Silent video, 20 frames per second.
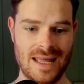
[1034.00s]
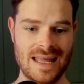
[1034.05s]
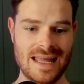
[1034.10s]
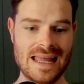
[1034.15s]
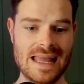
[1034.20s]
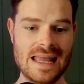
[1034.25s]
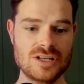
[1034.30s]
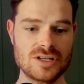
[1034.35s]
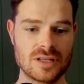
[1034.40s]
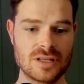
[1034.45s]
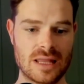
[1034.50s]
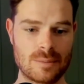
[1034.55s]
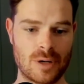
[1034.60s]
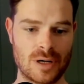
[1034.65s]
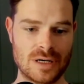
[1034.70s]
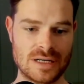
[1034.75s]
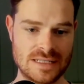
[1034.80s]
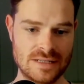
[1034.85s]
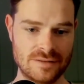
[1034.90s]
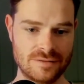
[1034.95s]
Each of them are
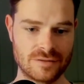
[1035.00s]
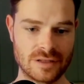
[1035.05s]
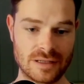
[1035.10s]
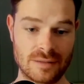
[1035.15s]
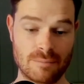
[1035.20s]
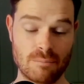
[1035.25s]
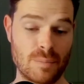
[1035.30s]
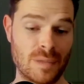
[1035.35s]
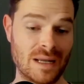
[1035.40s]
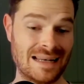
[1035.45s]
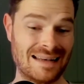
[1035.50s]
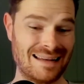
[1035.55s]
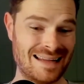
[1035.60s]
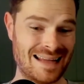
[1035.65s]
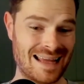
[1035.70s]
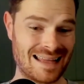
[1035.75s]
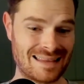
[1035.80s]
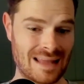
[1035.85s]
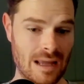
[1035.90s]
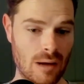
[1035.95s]
different, but
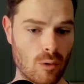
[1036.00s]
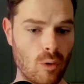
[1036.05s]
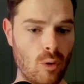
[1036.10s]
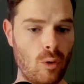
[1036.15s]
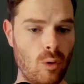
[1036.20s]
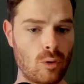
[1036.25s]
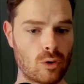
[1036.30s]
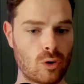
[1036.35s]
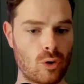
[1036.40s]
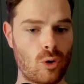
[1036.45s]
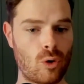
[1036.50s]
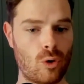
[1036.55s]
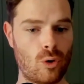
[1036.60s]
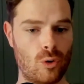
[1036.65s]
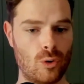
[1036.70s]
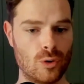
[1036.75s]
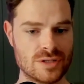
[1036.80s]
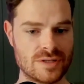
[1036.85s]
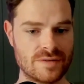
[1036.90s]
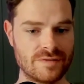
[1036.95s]
yet they all
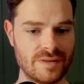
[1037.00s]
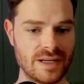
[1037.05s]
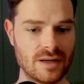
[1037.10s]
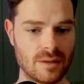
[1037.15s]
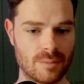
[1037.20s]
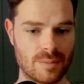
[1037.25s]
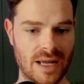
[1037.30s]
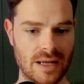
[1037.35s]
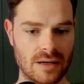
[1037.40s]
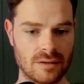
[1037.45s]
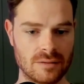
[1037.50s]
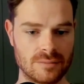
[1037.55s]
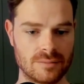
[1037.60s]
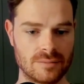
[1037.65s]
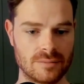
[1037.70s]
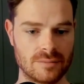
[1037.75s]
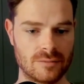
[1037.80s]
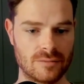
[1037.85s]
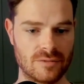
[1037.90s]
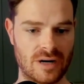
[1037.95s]
cause finger pain,
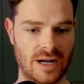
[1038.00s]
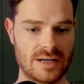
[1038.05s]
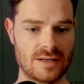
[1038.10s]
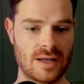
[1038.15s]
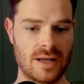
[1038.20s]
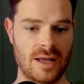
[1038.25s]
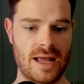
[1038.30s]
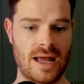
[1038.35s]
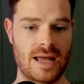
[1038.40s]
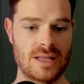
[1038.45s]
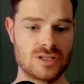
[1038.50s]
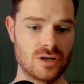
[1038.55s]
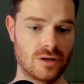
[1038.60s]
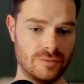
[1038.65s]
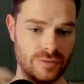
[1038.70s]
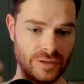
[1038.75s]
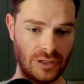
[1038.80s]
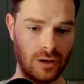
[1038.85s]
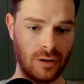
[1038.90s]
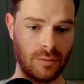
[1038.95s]
right? And so if
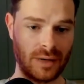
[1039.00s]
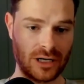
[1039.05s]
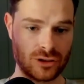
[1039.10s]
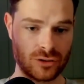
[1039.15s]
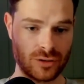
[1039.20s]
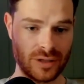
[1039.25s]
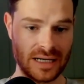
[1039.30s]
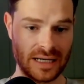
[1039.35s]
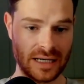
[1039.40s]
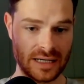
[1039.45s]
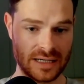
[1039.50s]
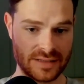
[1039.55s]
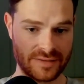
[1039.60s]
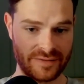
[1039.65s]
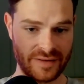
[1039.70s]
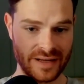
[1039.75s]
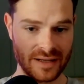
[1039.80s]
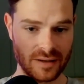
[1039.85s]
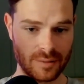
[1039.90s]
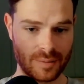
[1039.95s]
we go by treating it as
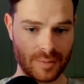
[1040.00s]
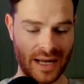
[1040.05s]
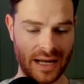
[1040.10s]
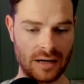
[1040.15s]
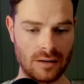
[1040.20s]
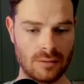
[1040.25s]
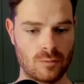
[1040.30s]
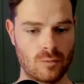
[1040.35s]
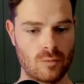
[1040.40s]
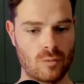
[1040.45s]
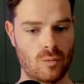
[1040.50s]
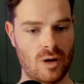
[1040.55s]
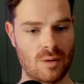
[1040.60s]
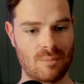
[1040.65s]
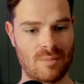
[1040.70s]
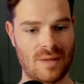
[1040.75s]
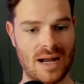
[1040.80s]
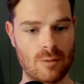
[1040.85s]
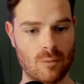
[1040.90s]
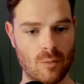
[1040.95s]
finger pain, what
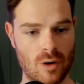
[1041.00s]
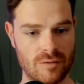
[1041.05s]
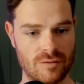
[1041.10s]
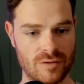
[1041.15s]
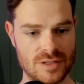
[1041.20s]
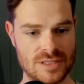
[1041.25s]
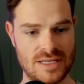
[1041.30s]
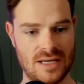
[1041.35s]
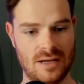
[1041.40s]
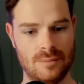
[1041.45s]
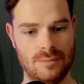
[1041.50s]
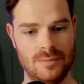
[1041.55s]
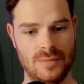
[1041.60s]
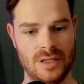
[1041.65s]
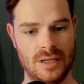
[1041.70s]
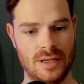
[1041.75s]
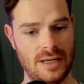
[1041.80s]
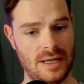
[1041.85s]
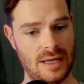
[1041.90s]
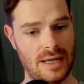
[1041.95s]
might work for some
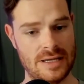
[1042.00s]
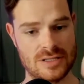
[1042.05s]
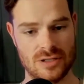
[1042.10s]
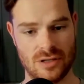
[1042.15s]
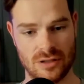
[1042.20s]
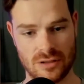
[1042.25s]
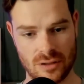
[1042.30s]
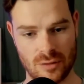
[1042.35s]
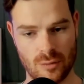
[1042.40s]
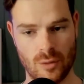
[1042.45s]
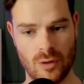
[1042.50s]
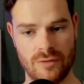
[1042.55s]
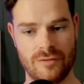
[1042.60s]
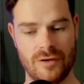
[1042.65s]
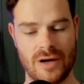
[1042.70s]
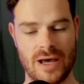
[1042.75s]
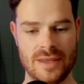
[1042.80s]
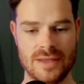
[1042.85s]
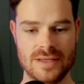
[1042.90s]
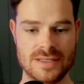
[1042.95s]
is not going to work
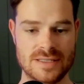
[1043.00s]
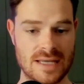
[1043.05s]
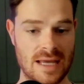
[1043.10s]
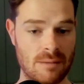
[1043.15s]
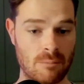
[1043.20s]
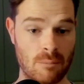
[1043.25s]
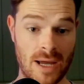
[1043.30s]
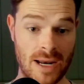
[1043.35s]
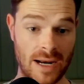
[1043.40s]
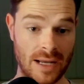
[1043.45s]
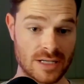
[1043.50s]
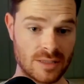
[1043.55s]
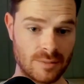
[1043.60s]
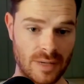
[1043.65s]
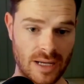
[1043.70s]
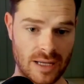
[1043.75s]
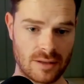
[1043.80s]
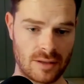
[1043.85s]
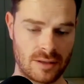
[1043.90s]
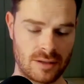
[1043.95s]
for others and might actually
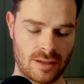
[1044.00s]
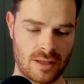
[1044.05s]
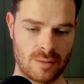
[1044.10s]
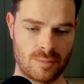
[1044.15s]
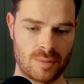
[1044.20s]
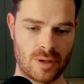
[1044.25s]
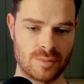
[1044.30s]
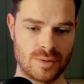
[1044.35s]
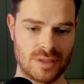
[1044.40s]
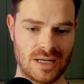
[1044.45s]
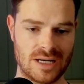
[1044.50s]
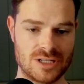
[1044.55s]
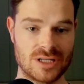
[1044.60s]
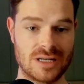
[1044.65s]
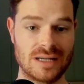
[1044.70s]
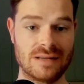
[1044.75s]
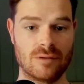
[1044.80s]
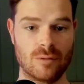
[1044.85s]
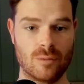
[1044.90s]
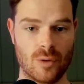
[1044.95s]
make another
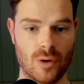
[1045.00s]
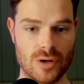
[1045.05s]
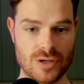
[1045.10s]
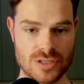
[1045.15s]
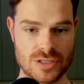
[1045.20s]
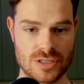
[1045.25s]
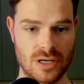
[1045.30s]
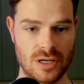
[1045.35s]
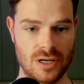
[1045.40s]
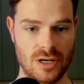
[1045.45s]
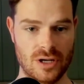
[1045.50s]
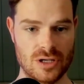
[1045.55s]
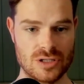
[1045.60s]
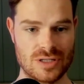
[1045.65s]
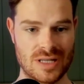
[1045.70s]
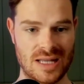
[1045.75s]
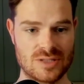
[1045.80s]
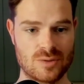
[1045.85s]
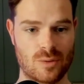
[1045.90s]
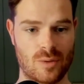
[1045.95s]
population even worse.
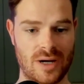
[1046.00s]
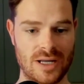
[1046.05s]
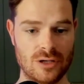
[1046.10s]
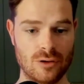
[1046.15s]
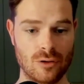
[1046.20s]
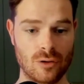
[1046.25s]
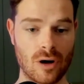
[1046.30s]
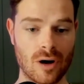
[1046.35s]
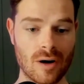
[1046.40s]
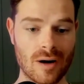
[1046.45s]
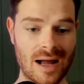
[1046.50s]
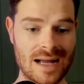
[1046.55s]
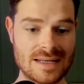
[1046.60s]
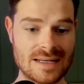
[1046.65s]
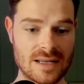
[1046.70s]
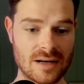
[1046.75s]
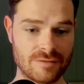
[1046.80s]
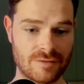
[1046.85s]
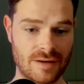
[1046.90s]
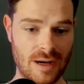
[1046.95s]
So that's why you've got to
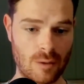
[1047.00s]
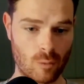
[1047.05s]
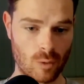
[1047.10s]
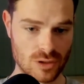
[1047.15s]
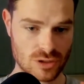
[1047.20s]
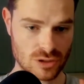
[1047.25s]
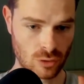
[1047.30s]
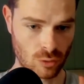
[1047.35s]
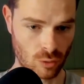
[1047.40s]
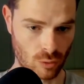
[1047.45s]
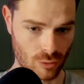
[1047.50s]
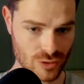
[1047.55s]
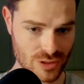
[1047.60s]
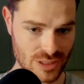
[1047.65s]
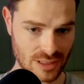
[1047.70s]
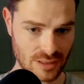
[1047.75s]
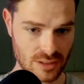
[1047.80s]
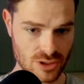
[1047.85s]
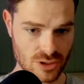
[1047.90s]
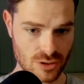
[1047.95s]
identify what's
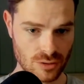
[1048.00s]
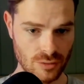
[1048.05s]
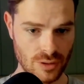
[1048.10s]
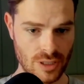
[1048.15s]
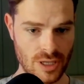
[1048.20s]
causing the issue